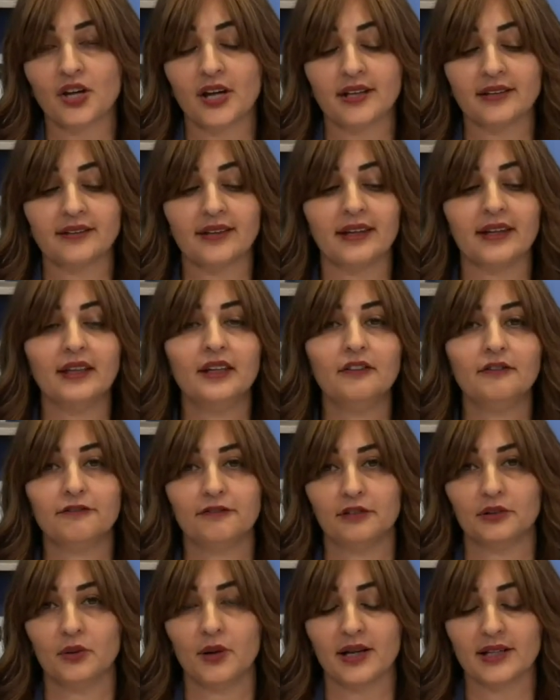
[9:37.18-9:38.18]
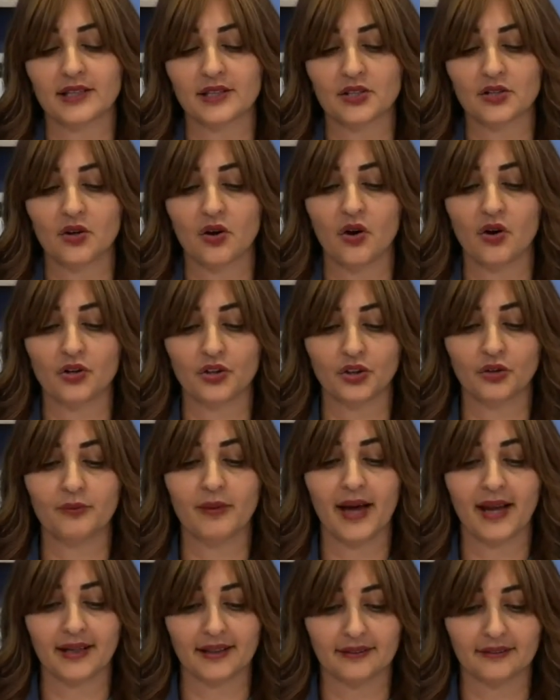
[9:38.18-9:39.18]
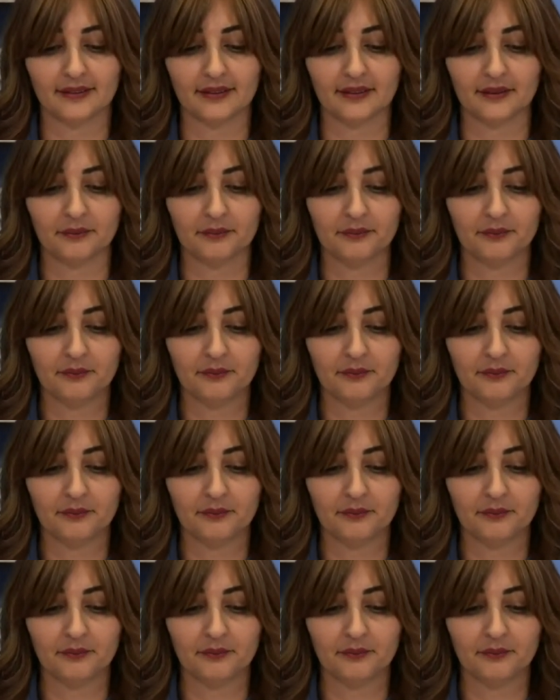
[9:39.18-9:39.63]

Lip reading: and the influence on humanity.